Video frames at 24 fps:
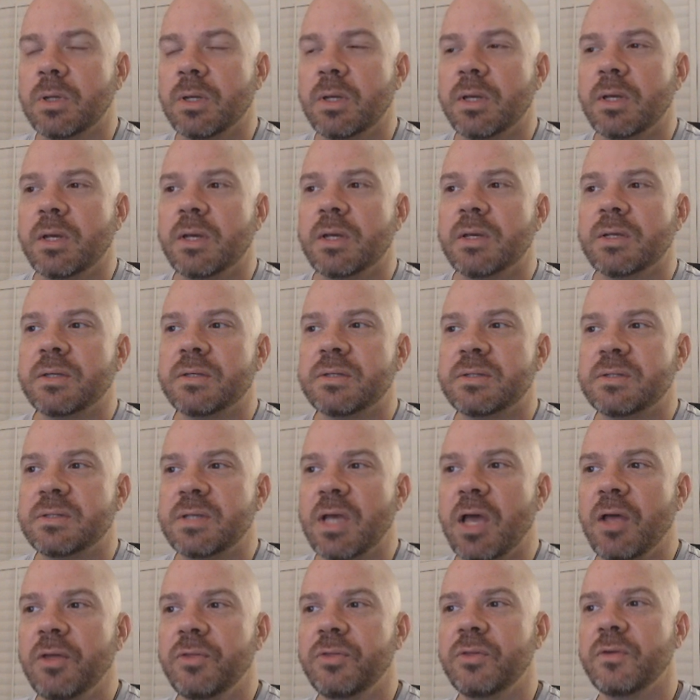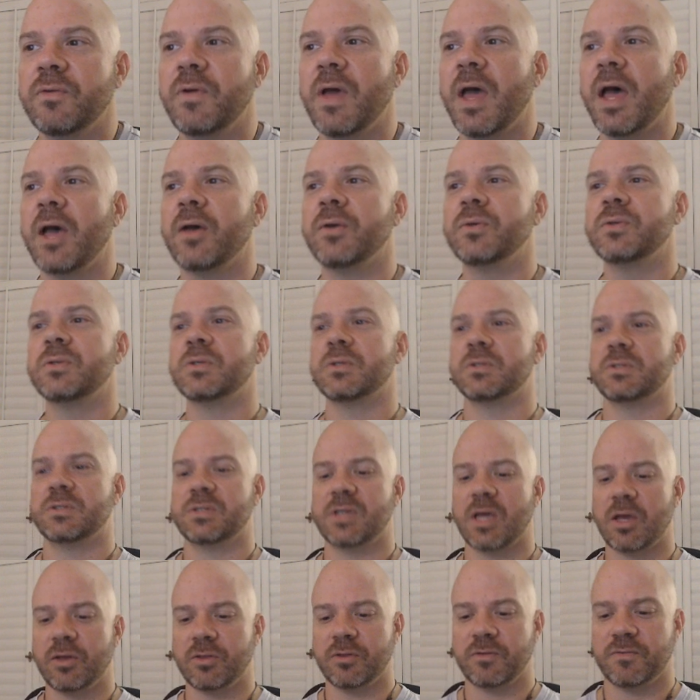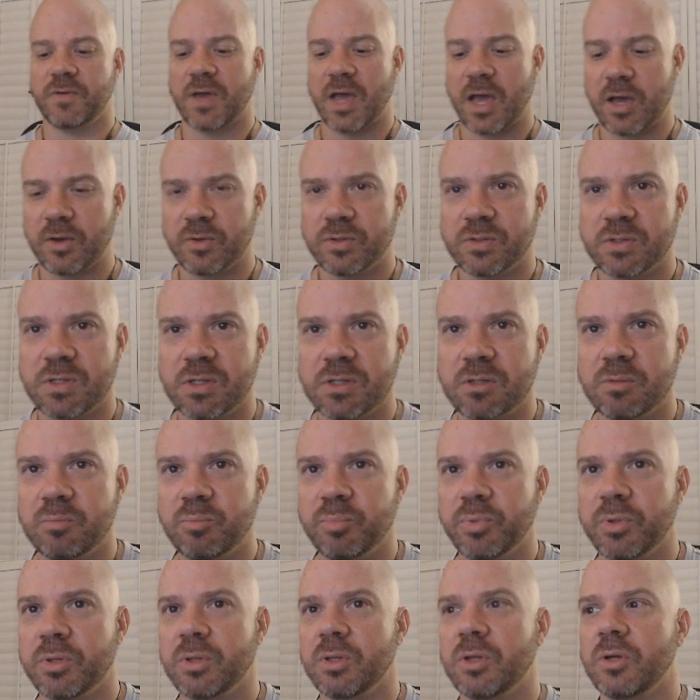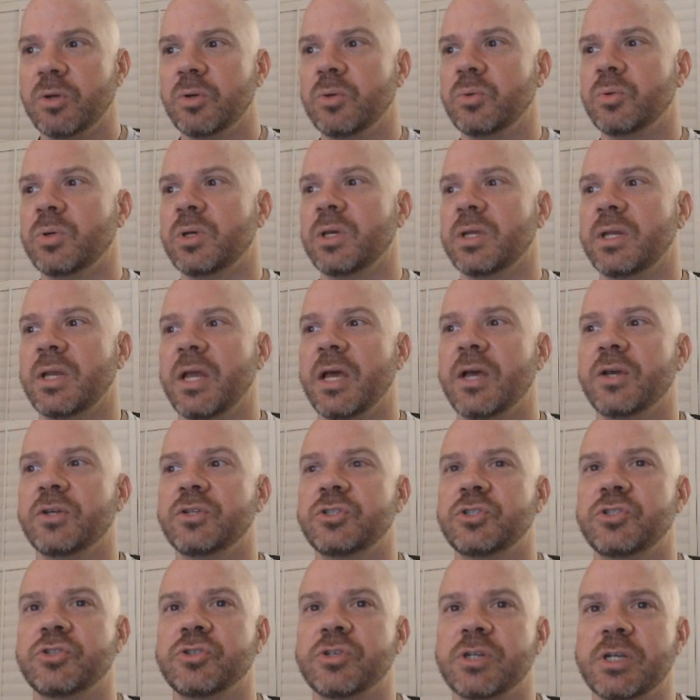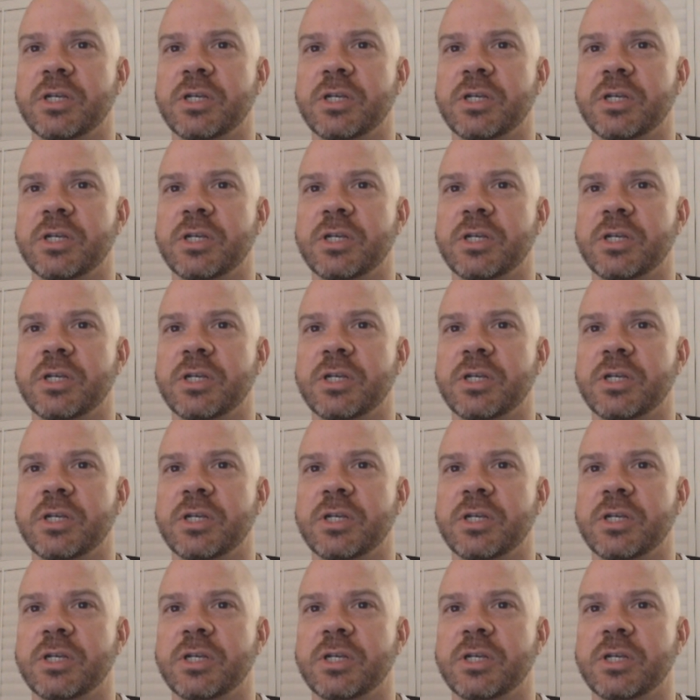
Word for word: South of House, south of Houston, below Canal Street.